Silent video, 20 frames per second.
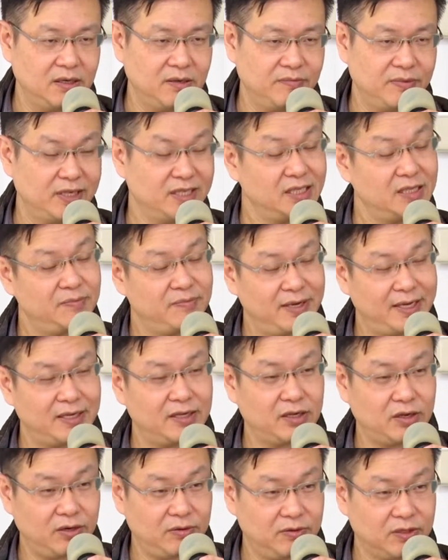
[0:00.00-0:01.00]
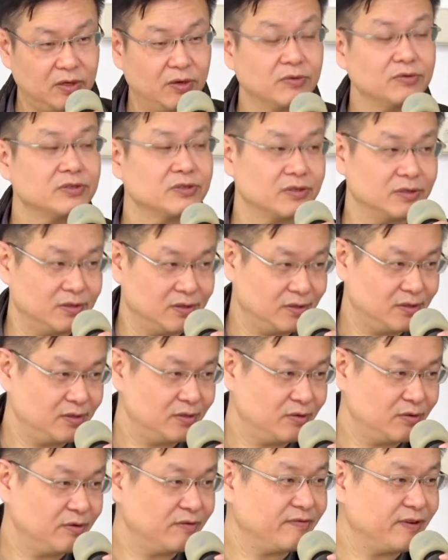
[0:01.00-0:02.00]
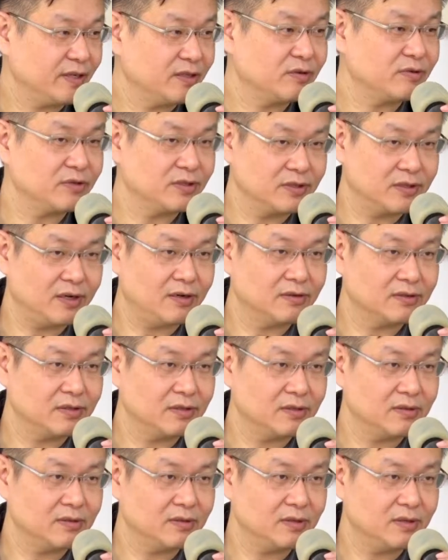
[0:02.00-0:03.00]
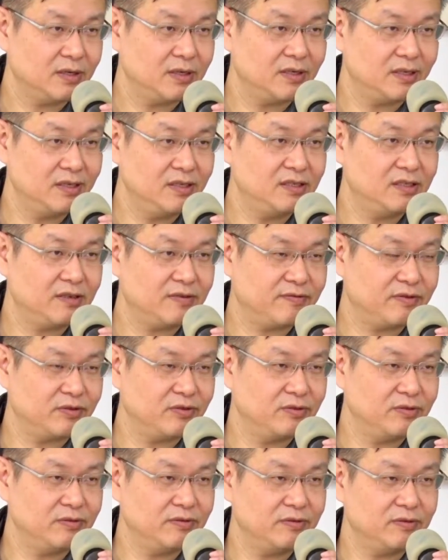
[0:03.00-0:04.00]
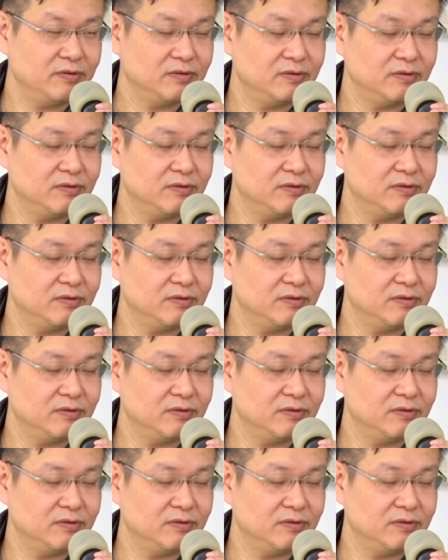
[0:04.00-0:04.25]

but it may closer to your final results and easier for you